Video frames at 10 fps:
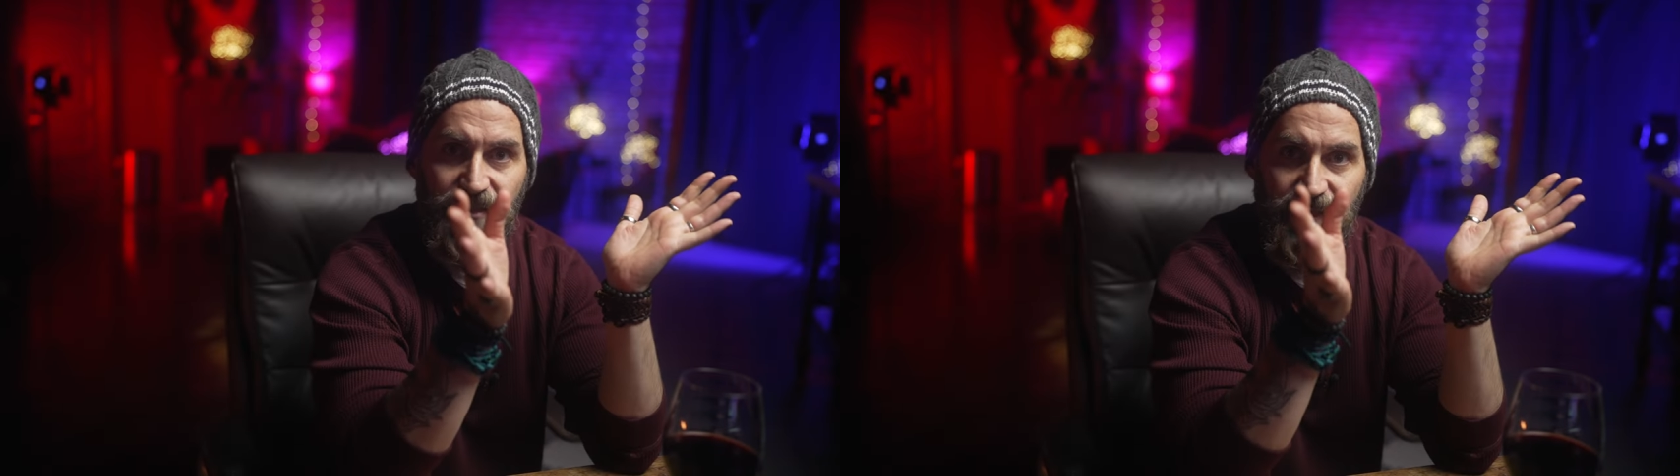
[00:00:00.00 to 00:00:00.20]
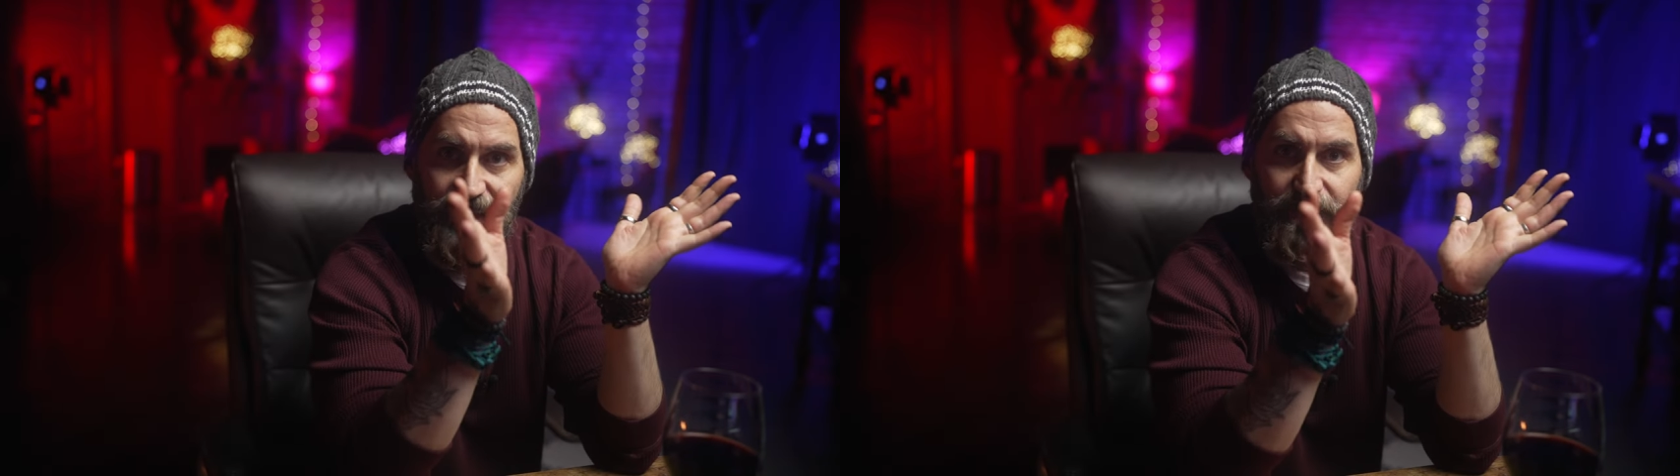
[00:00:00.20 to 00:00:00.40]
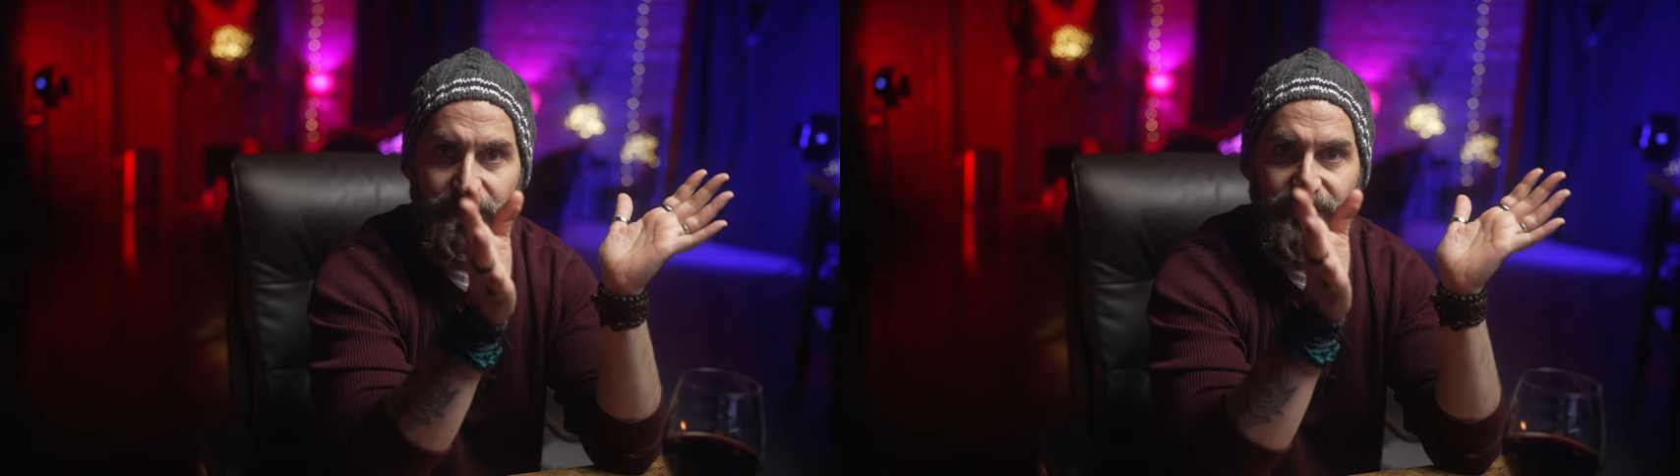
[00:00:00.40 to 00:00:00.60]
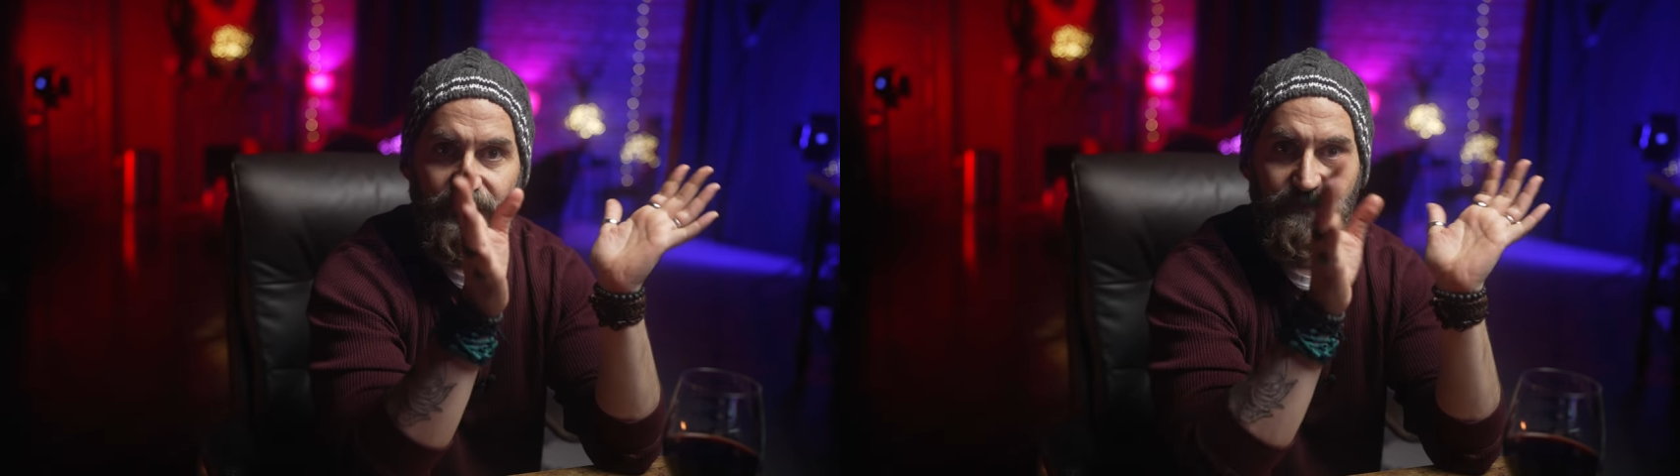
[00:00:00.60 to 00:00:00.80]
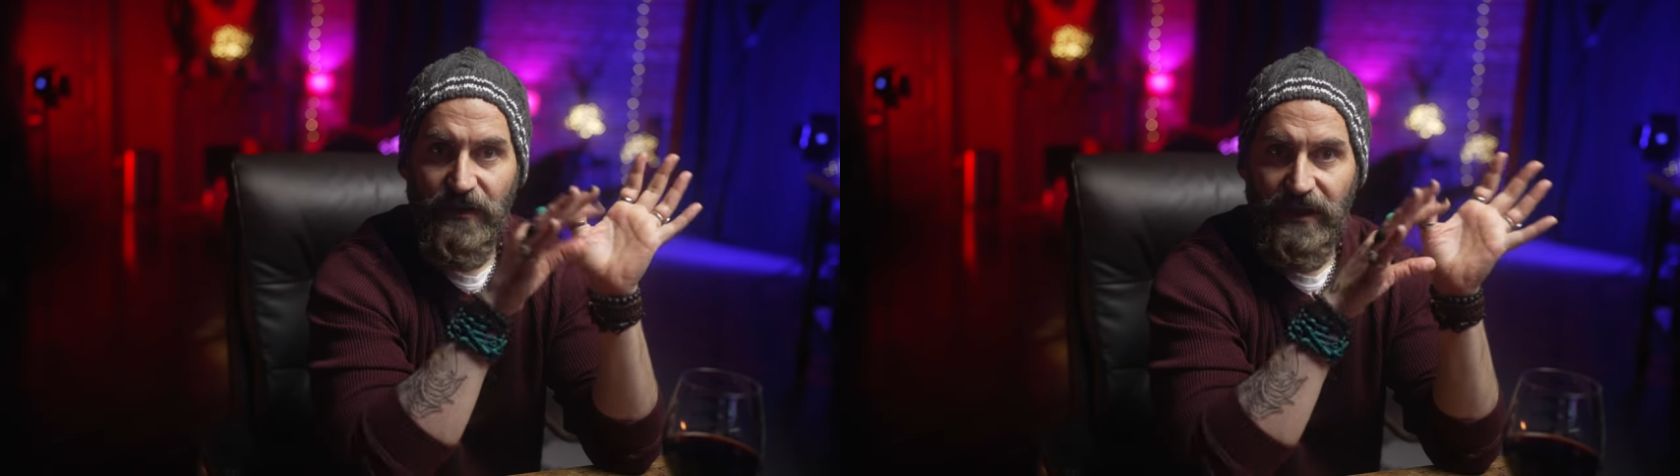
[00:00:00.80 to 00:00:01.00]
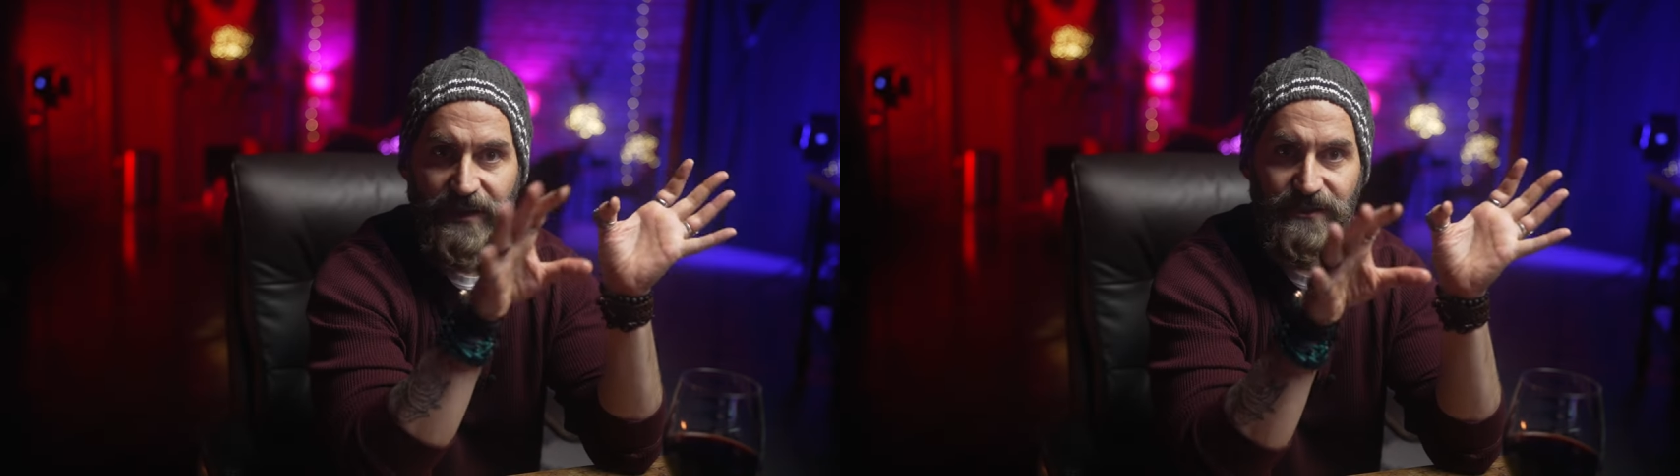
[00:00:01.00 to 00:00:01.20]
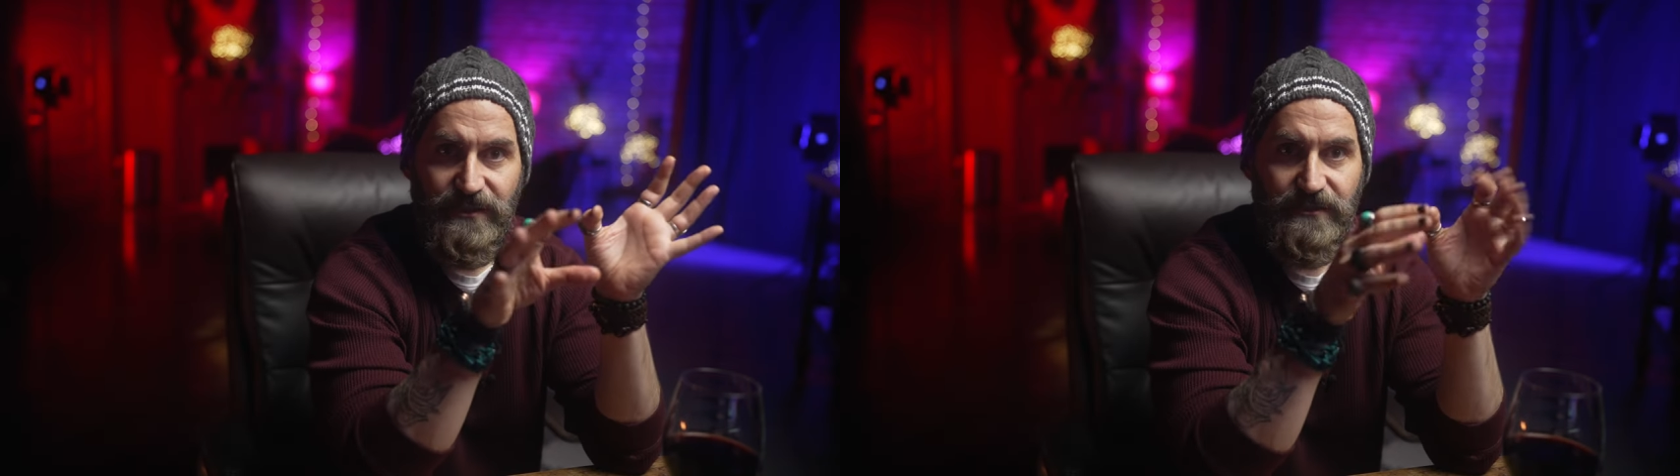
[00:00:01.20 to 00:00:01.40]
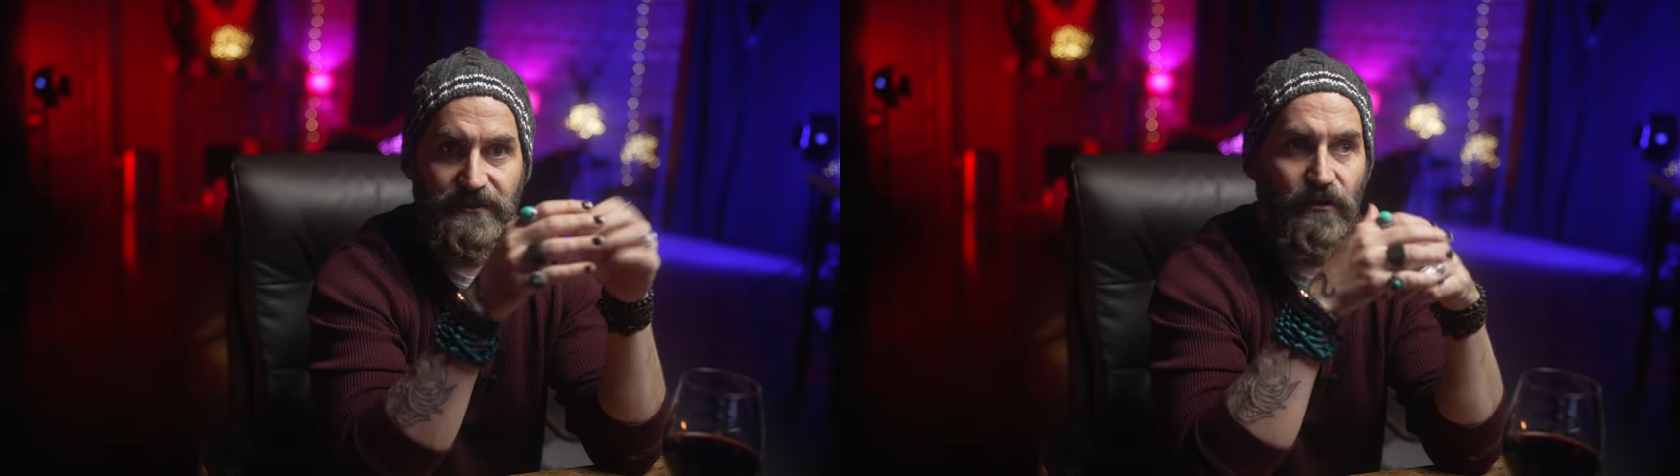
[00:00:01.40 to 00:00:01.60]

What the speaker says: themes and variations